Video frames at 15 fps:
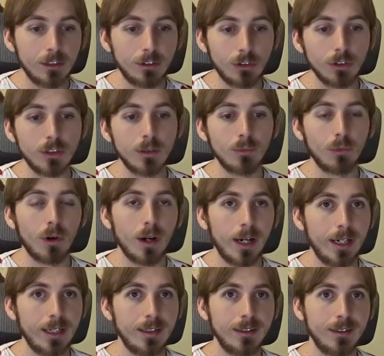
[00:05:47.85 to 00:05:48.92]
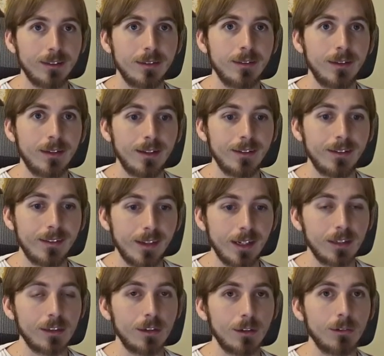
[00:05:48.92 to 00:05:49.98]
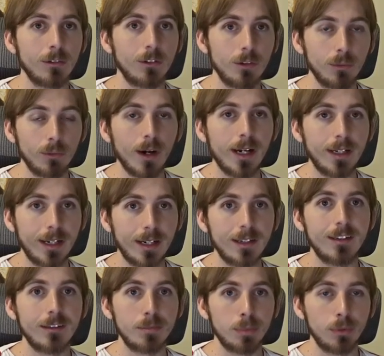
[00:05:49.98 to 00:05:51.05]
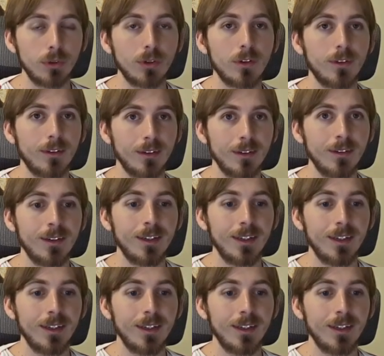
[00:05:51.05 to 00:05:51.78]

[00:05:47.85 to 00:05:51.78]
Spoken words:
do some writing and things to write out his books and